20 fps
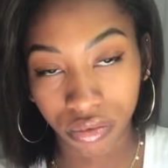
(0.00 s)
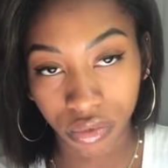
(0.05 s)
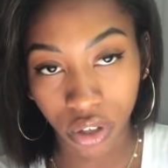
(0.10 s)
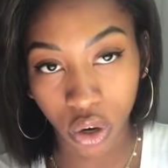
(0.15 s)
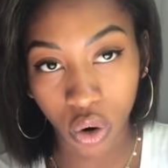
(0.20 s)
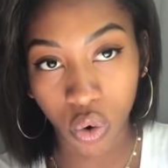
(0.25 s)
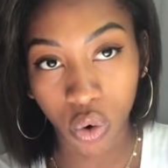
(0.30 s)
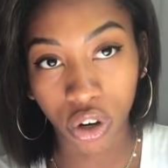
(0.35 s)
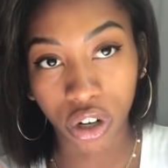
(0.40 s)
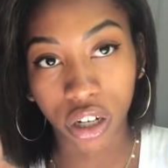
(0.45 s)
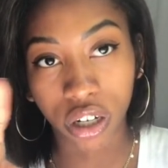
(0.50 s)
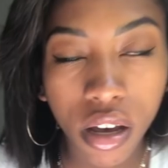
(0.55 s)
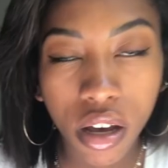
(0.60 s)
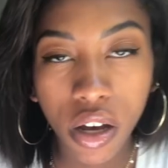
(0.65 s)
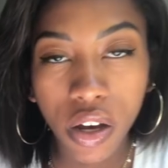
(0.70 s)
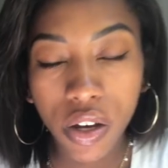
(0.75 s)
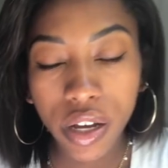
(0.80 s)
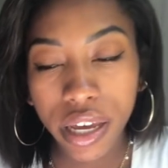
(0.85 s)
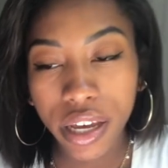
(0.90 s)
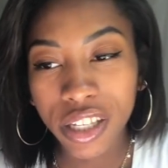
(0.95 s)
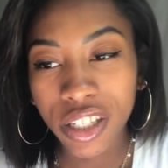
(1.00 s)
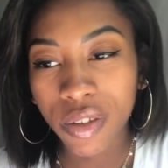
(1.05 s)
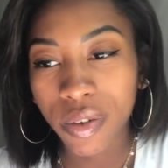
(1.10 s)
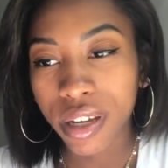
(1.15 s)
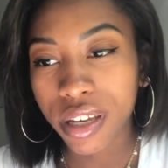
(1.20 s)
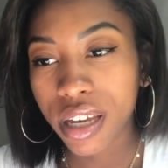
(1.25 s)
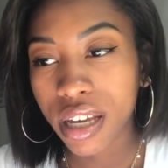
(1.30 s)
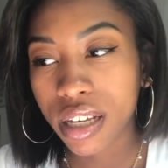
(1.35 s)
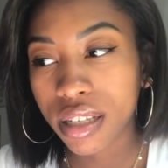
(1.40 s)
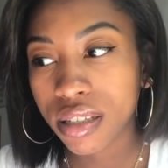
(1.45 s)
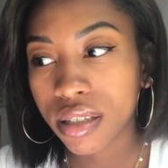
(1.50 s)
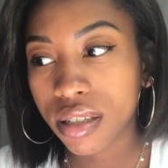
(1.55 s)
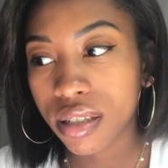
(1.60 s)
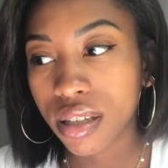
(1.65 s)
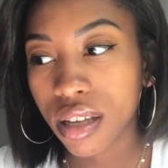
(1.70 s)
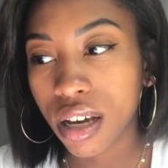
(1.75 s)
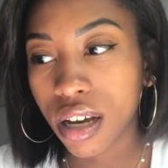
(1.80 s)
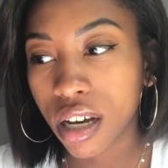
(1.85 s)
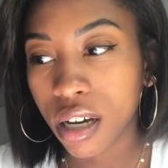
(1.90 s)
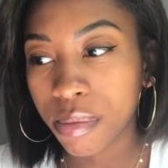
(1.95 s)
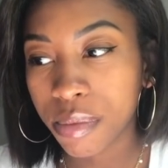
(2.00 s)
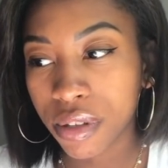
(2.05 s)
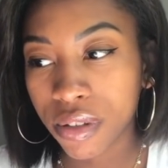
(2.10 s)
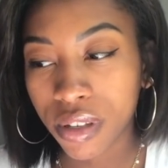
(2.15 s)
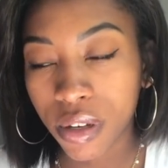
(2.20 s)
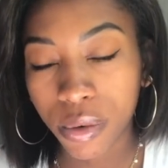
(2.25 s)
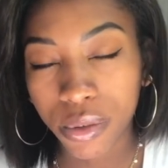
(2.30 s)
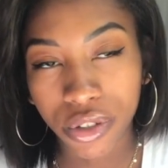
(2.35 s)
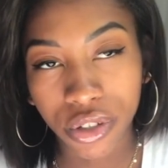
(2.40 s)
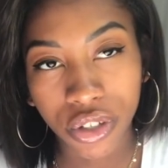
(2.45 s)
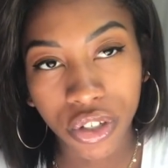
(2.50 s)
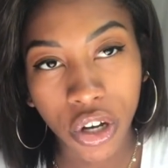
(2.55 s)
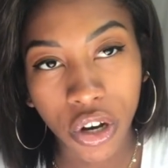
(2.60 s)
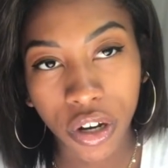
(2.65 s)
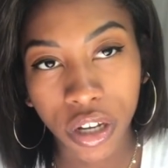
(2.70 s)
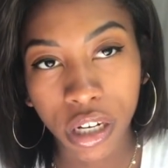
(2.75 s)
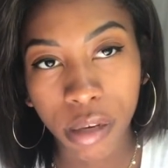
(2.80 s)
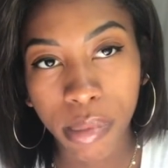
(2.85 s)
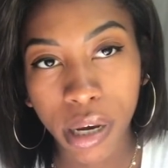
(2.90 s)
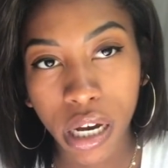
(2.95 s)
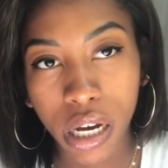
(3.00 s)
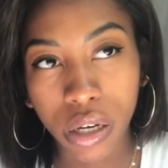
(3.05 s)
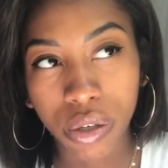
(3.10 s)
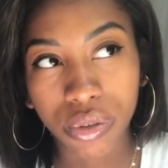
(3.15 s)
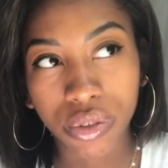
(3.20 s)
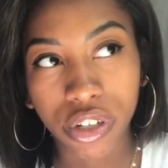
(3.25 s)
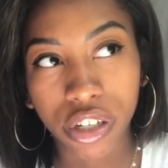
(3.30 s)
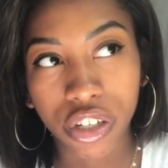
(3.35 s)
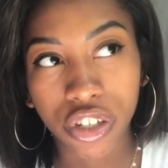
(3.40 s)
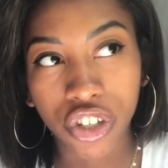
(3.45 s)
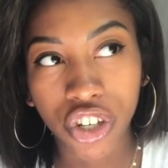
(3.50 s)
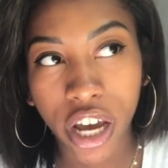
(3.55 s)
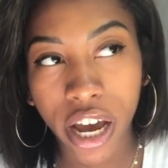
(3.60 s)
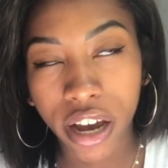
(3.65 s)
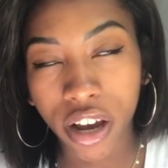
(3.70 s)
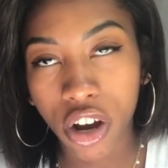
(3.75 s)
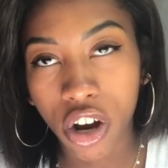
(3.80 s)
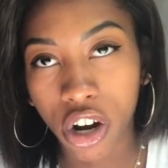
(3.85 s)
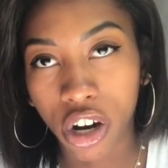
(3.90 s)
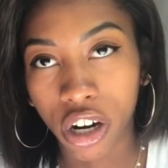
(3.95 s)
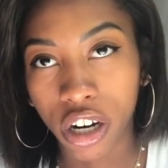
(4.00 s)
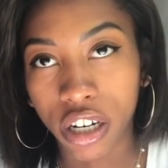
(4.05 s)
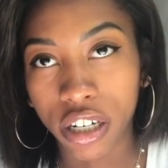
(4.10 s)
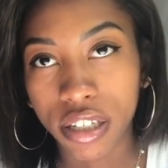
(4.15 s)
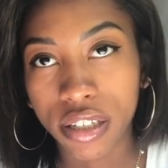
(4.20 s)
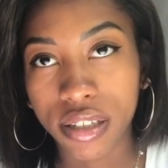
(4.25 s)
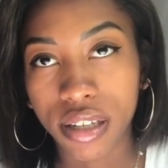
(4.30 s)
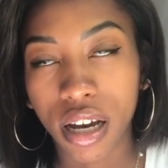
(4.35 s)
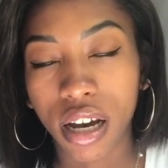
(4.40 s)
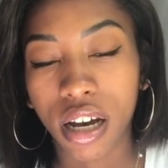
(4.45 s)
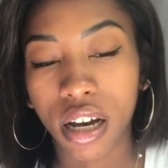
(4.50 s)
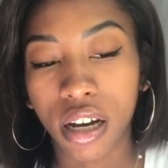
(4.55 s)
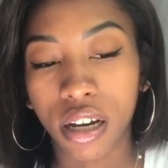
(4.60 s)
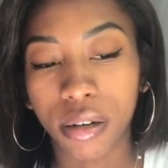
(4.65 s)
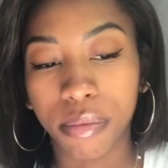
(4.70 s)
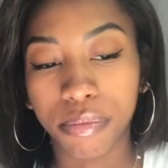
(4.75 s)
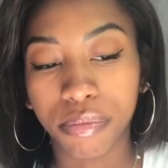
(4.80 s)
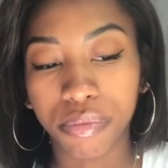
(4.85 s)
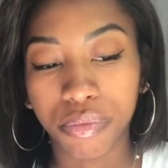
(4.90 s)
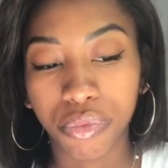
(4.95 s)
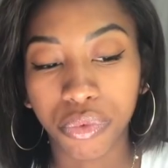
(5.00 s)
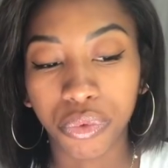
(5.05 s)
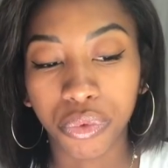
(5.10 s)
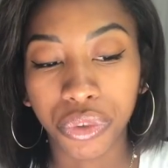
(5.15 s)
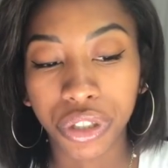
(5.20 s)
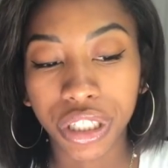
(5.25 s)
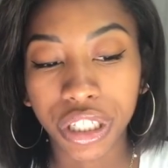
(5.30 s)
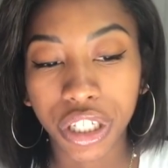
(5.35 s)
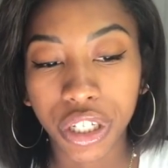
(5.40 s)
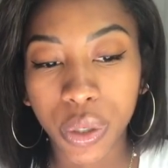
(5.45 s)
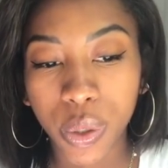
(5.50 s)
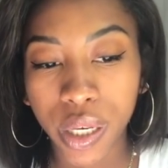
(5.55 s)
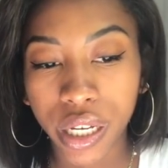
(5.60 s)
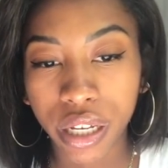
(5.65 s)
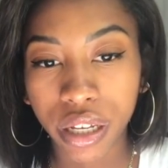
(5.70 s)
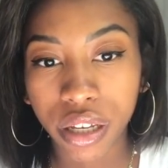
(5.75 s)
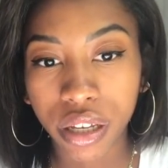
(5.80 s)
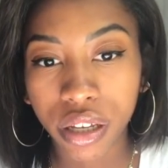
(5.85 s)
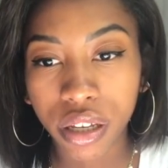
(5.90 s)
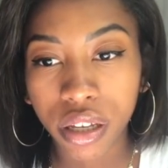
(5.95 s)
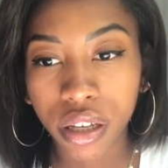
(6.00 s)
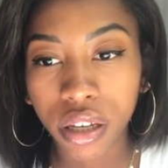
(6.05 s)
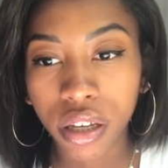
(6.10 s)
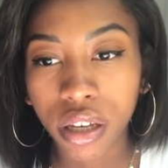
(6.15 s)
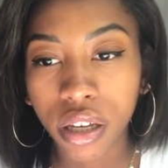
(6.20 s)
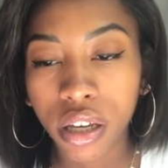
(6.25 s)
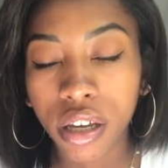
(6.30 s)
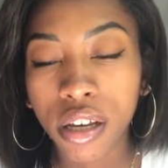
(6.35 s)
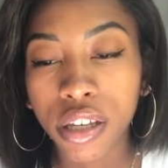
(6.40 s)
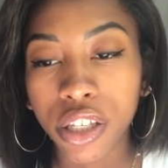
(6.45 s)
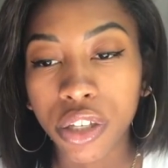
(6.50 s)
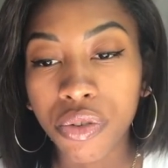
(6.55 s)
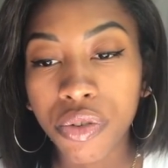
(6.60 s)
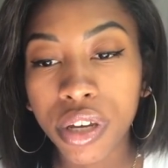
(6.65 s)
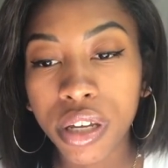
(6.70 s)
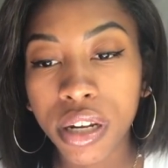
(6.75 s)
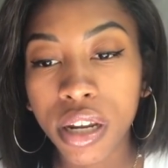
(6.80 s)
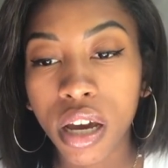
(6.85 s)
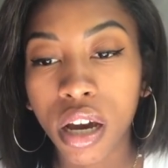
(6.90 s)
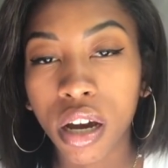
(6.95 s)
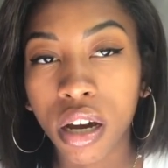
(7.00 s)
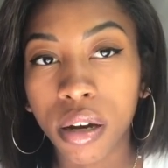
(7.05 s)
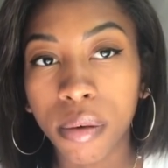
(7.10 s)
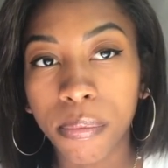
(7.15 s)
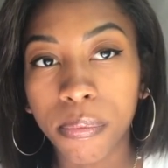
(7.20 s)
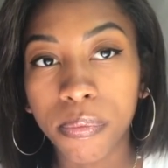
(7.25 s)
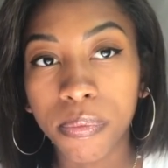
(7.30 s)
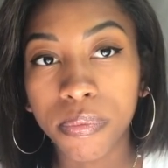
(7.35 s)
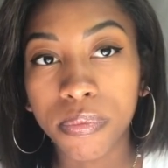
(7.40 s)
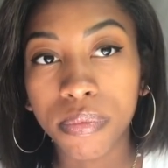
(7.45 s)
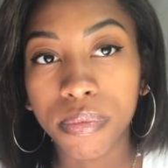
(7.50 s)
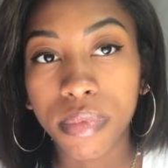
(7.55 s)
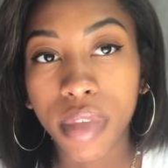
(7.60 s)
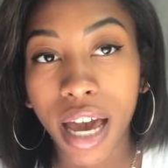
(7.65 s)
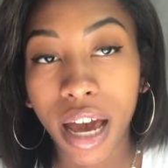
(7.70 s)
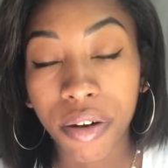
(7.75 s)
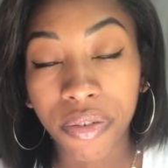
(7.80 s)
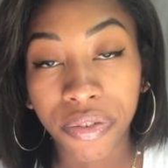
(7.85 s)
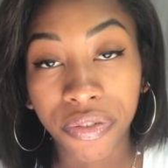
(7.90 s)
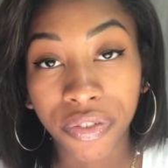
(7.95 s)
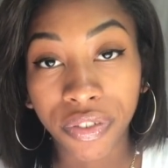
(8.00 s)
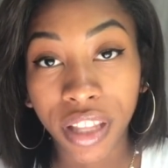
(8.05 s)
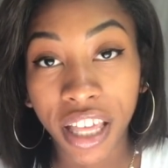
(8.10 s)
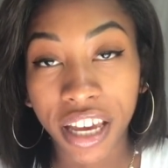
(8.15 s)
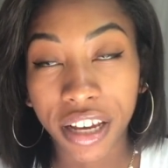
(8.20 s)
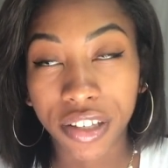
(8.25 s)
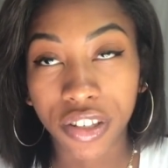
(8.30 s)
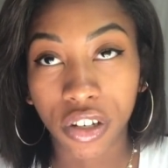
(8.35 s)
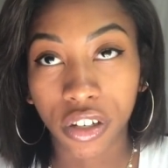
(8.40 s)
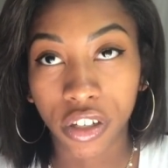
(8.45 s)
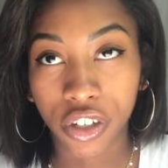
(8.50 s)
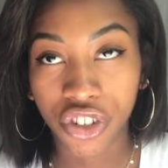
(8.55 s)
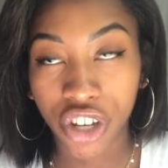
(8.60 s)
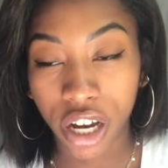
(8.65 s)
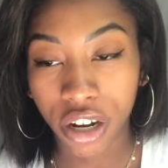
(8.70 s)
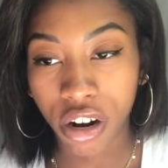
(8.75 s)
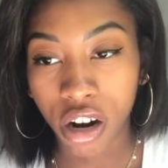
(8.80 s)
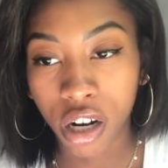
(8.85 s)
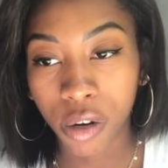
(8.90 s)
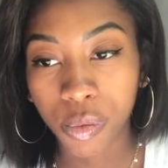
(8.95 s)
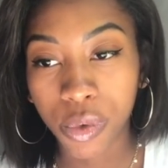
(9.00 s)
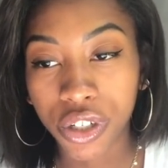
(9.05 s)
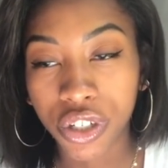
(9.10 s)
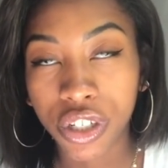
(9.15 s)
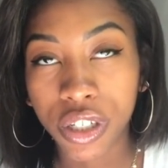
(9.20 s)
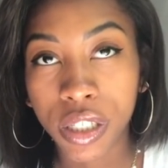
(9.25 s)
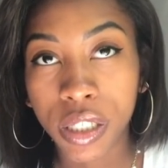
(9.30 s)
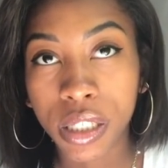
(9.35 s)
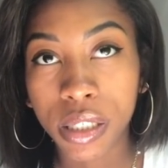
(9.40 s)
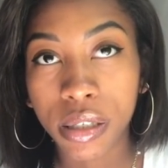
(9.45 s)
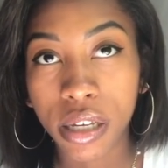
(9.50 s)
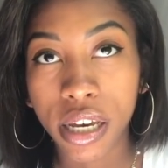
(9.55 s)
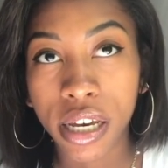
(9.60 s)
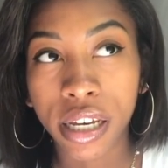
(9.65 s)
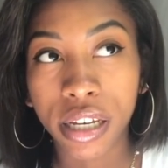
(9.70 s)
the corner. Okay, so I guess um, since I was just talking about Jack cards, um, really quick, you can um, have flex on your Jack card, which it's